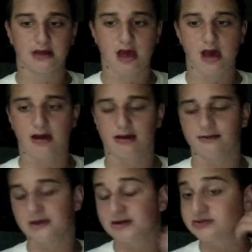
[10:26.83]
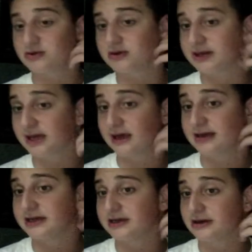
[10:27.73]
Um, that was one thing I
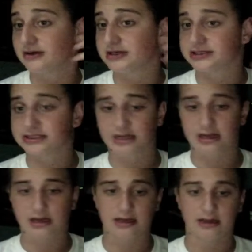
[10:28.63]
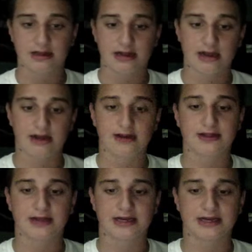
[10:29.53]
did notice. Uh, another
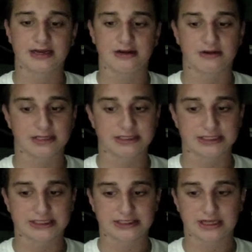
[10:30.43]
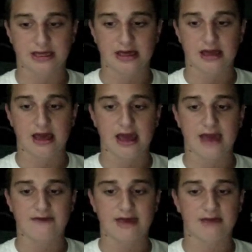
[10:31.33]
thing I did notice is
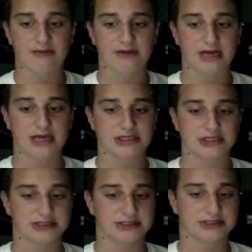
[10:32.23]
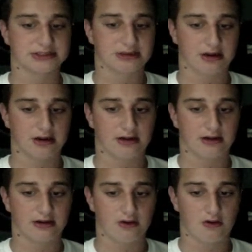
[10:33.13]
heavy applications
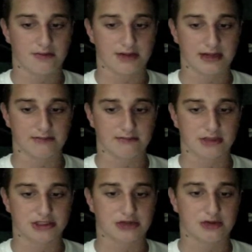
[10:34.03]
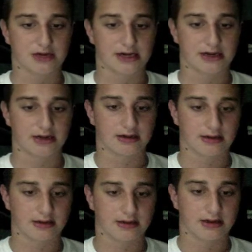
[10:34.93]
are opening much quicker.
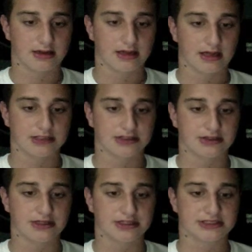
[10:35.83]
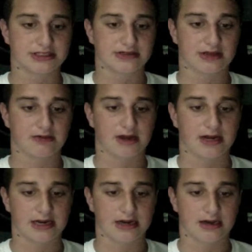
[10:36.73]
So you can see like
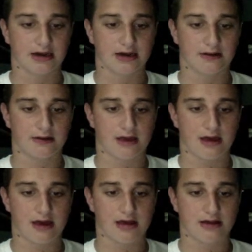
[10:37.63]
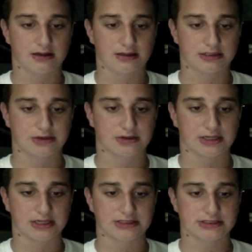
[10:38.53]
right here, uh, let's
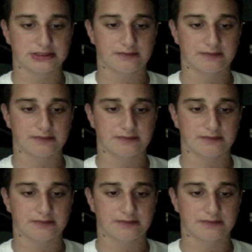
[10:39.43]
quit this.